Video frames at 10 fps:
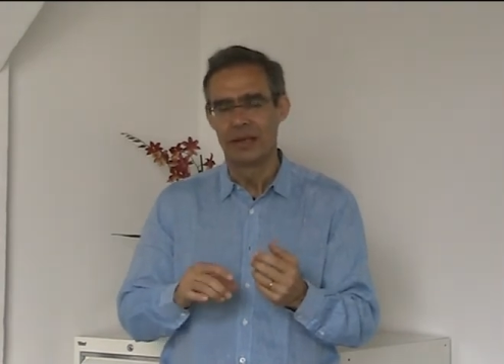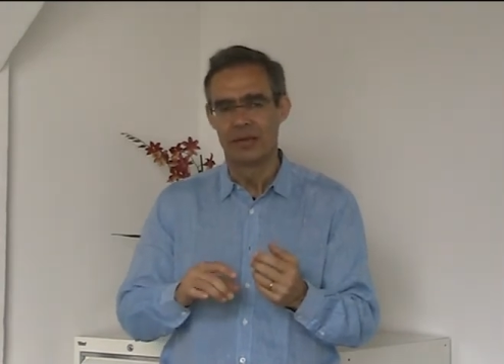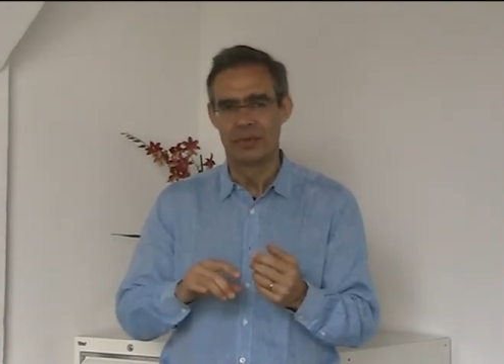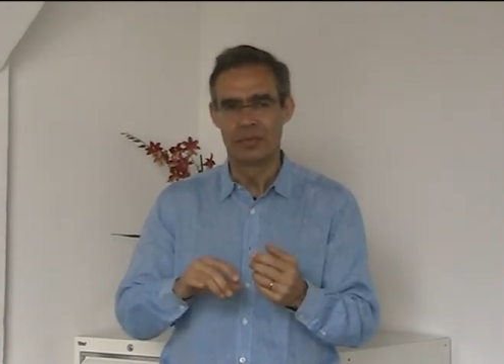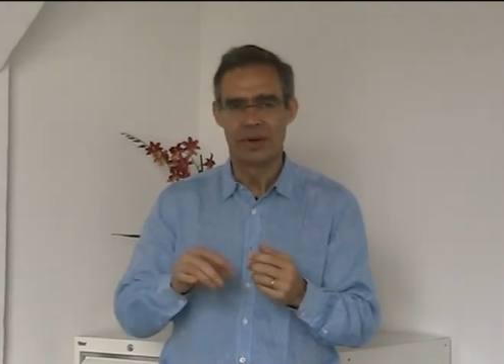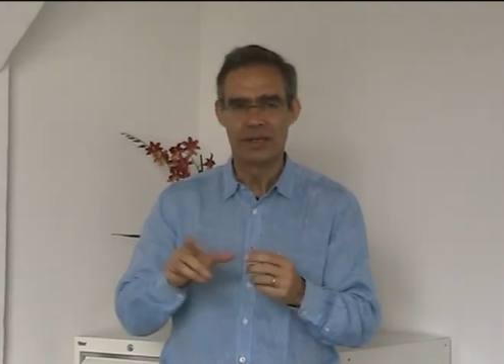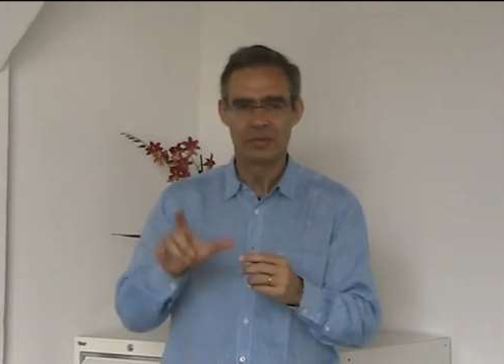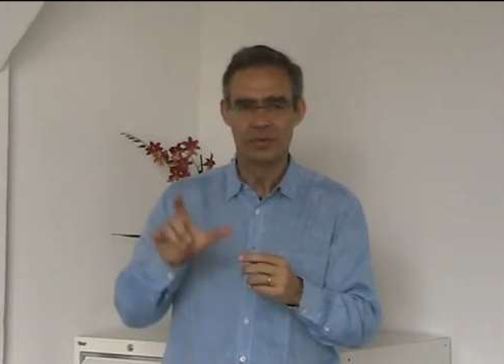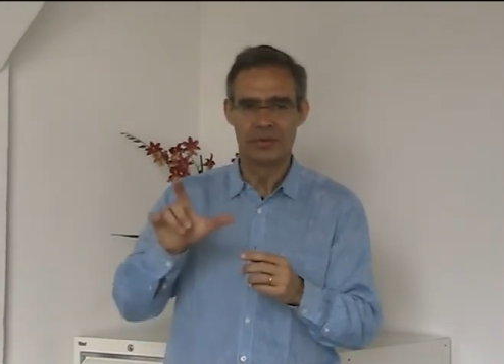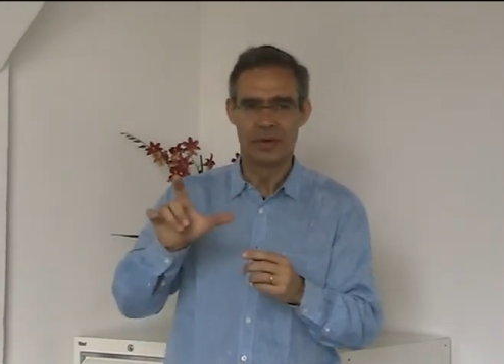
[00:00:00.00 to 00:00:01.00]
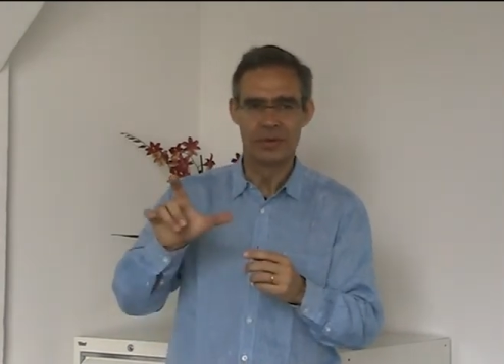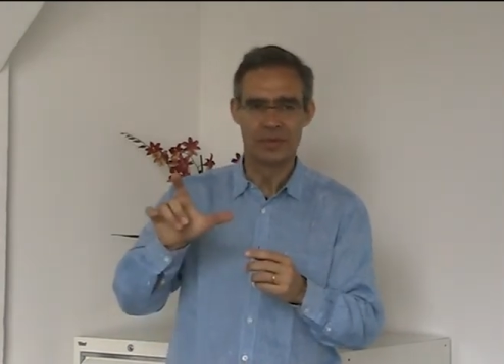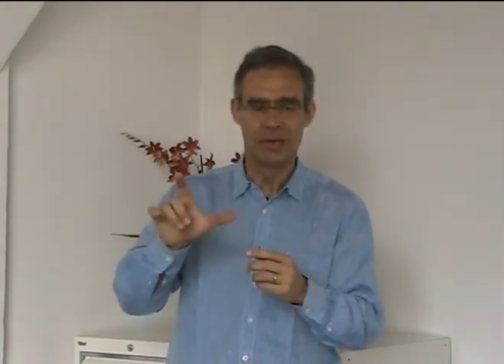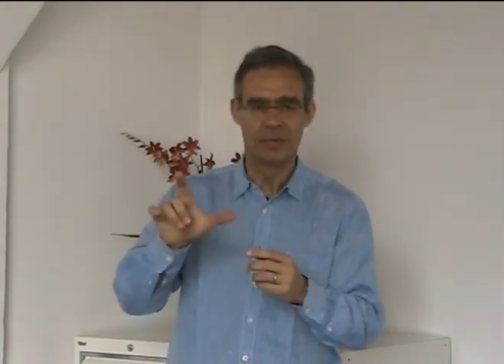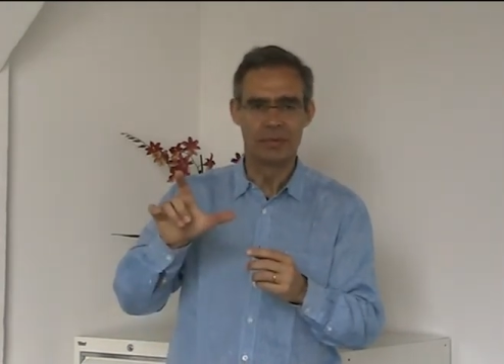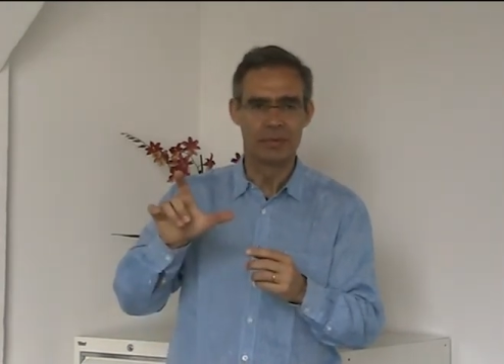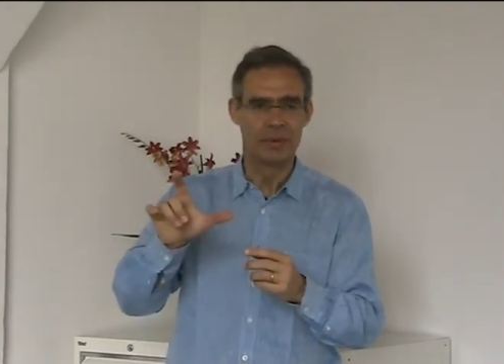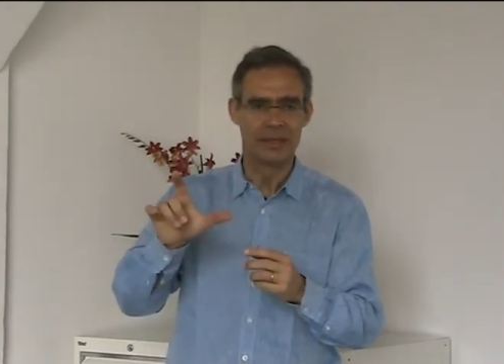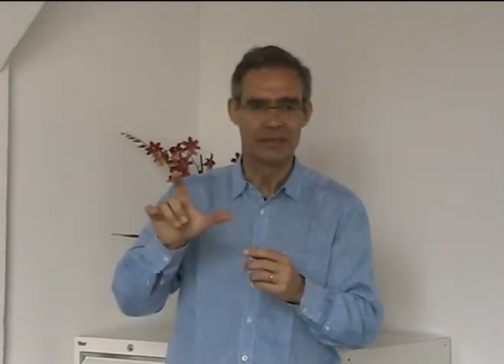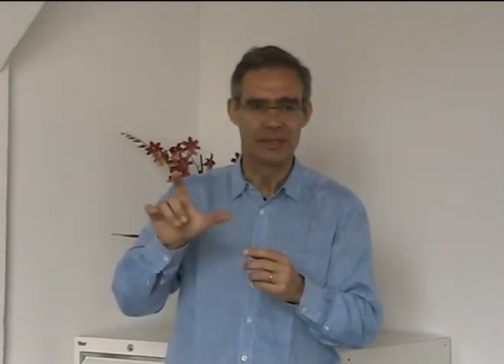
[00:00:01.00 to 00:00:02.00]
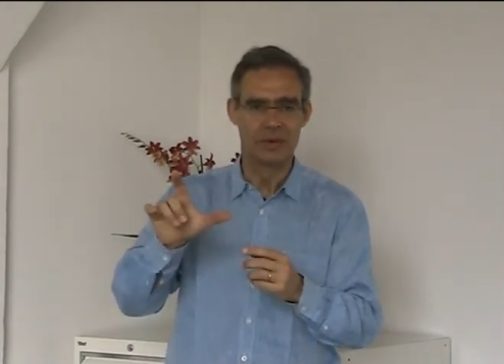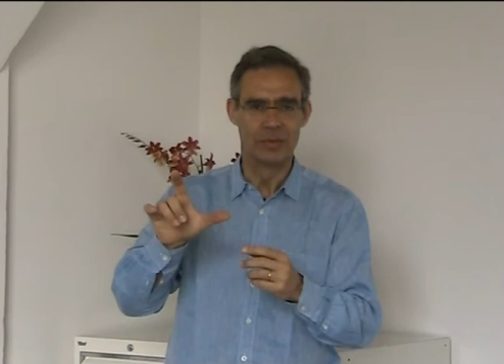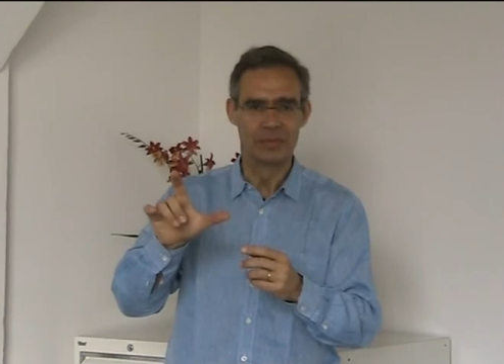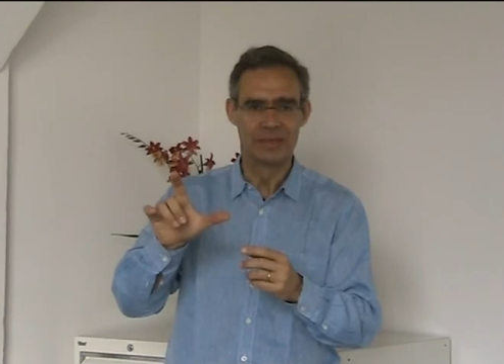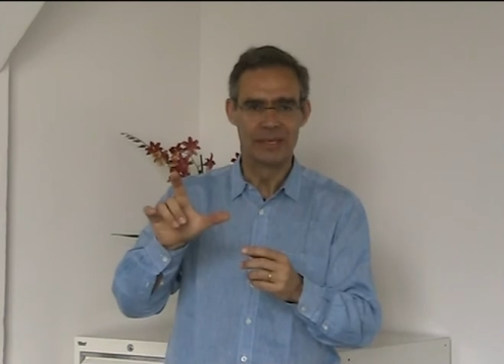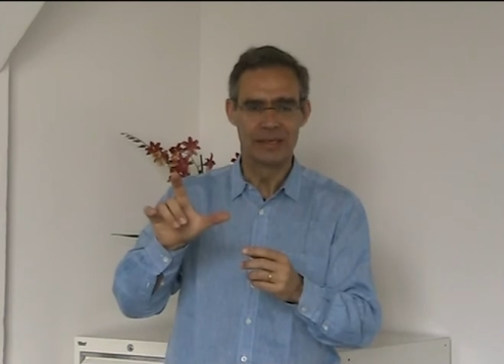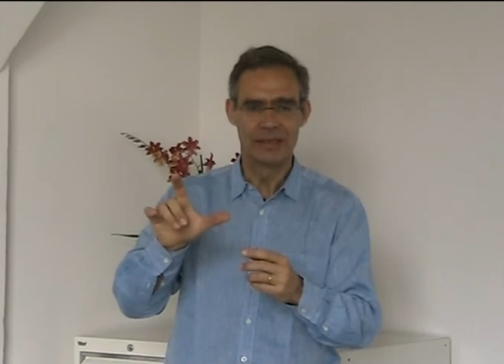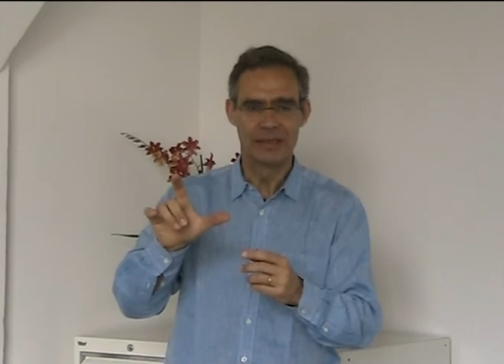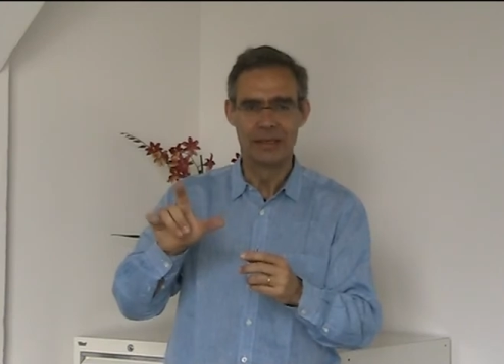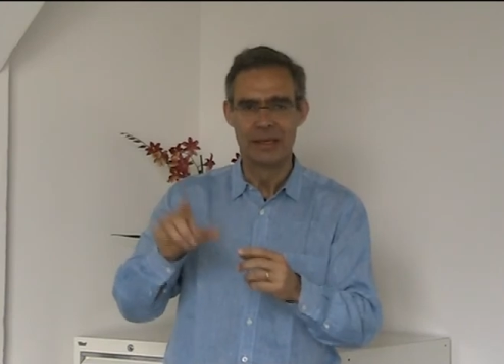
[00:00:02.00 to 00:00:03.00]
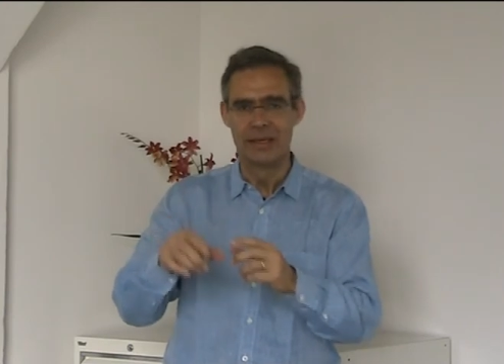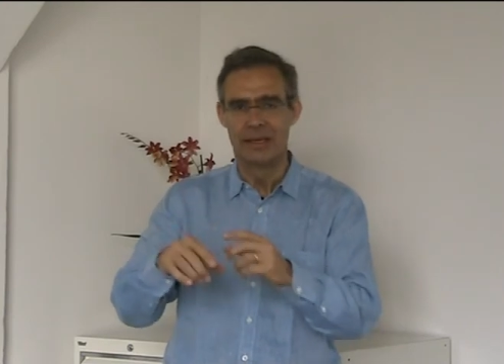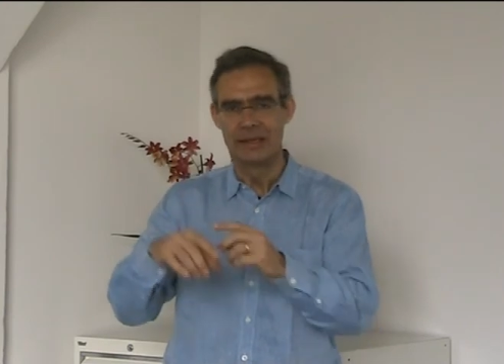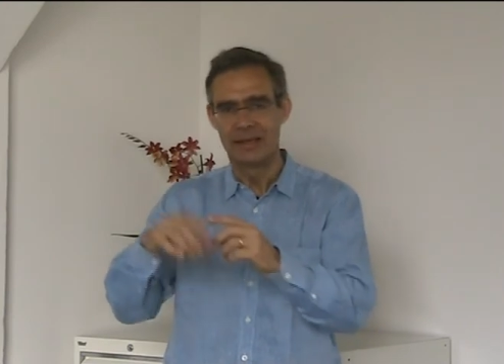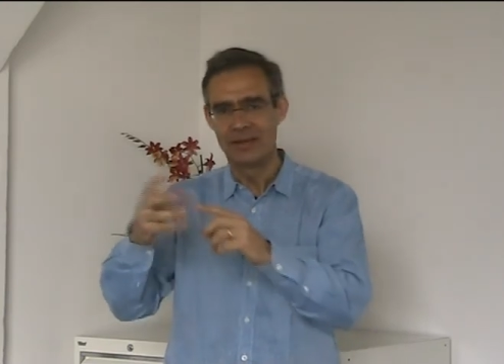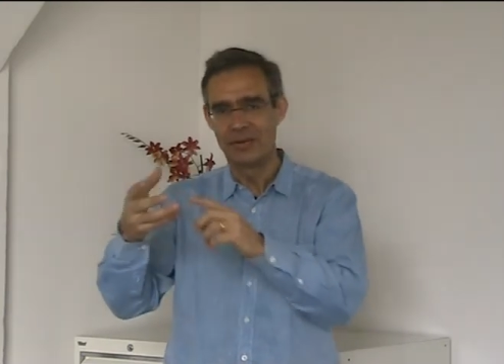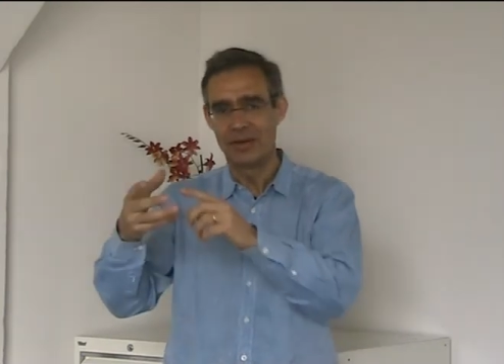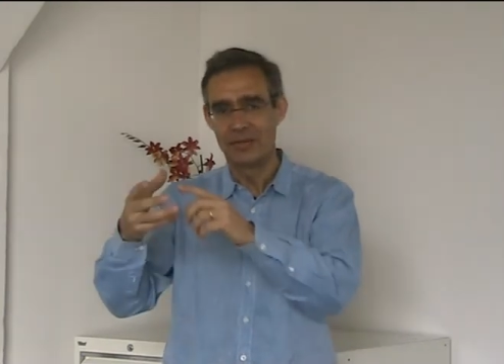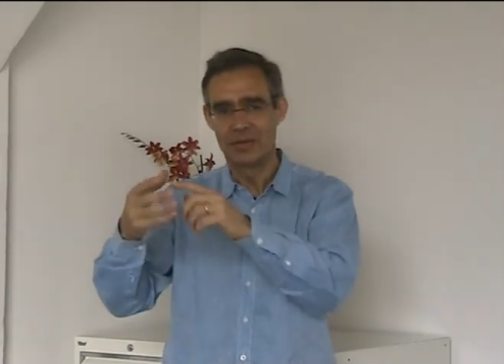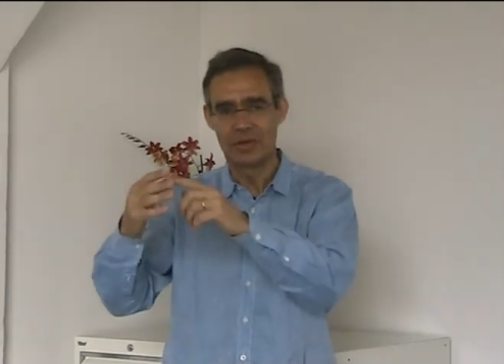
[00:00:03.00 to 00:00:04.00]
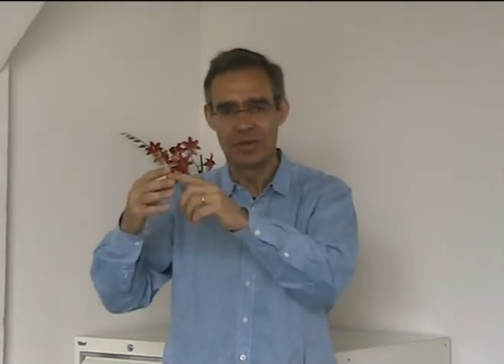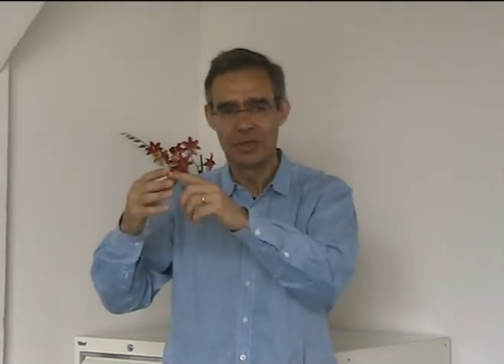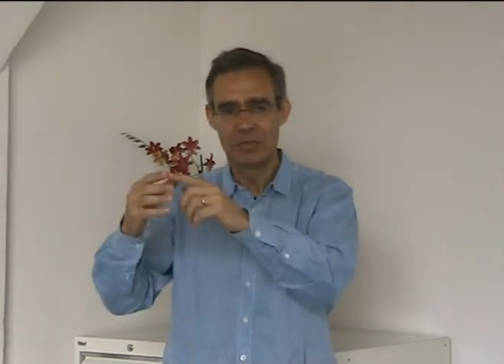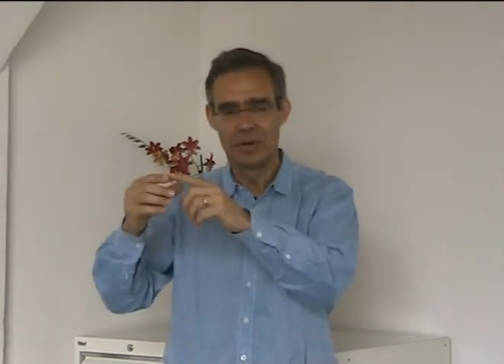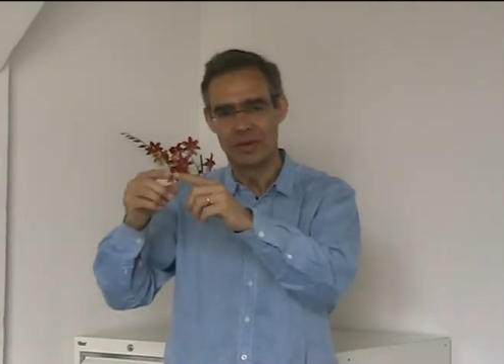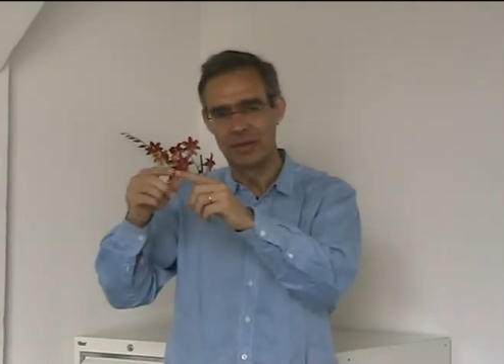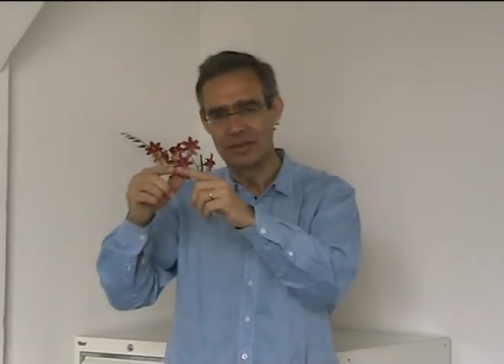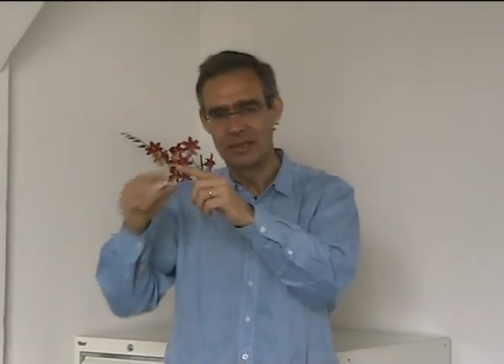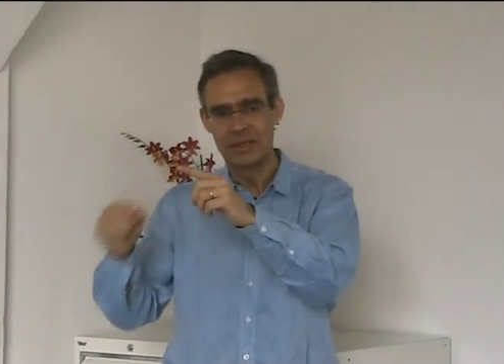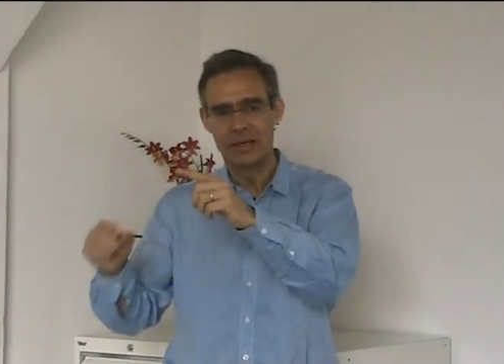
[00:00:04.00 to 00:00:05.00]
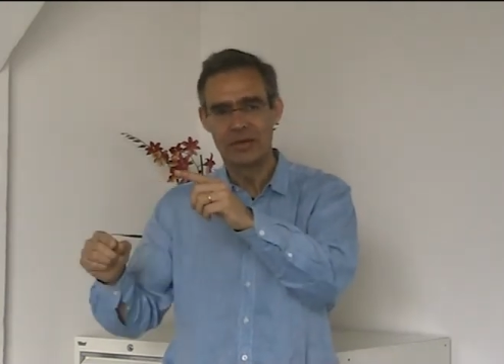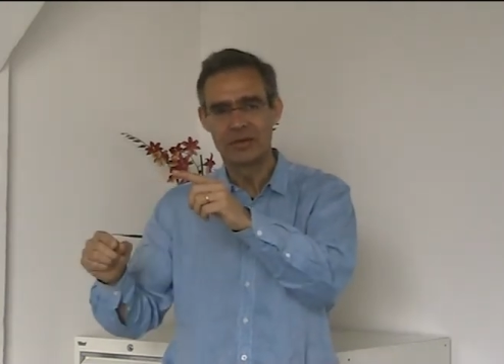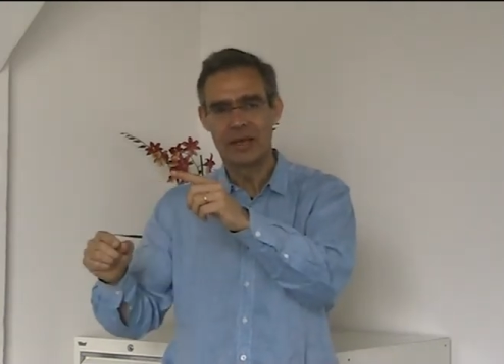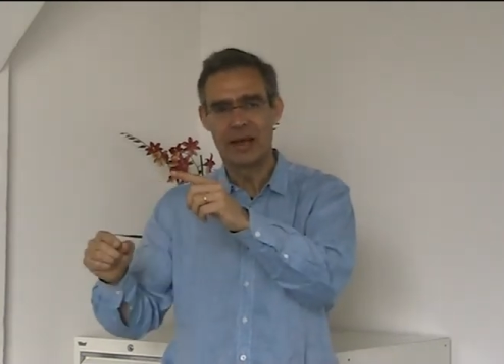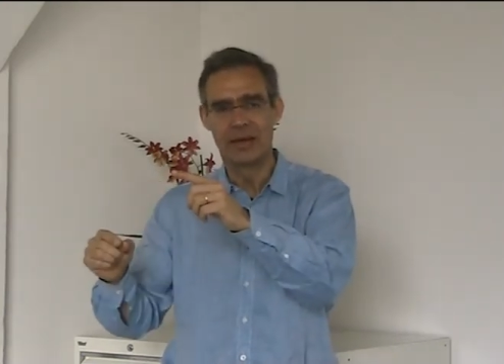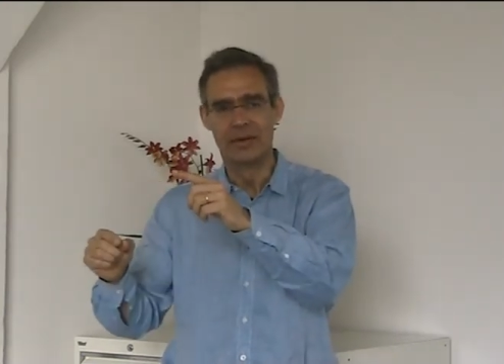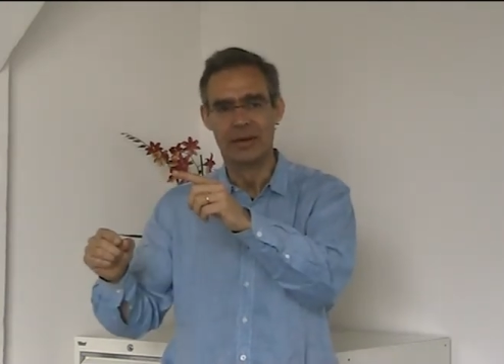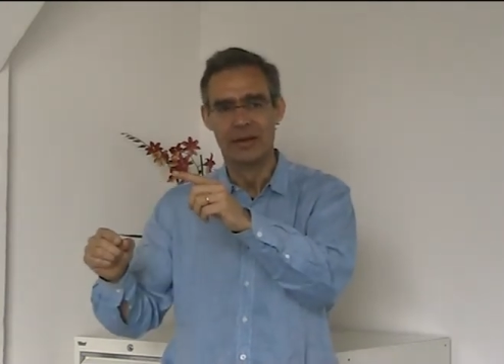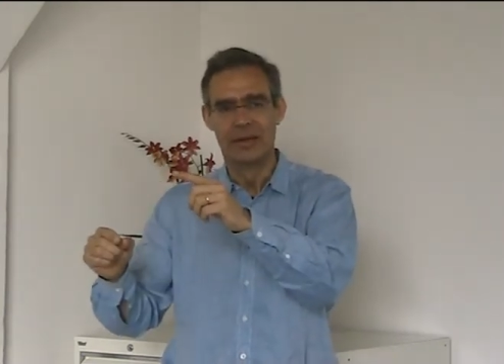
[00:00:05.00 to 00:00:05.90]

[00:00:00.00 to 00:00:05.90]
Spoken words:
If the price move goes up by, say, 1%, and then you have a turning point, it suddenly goes down.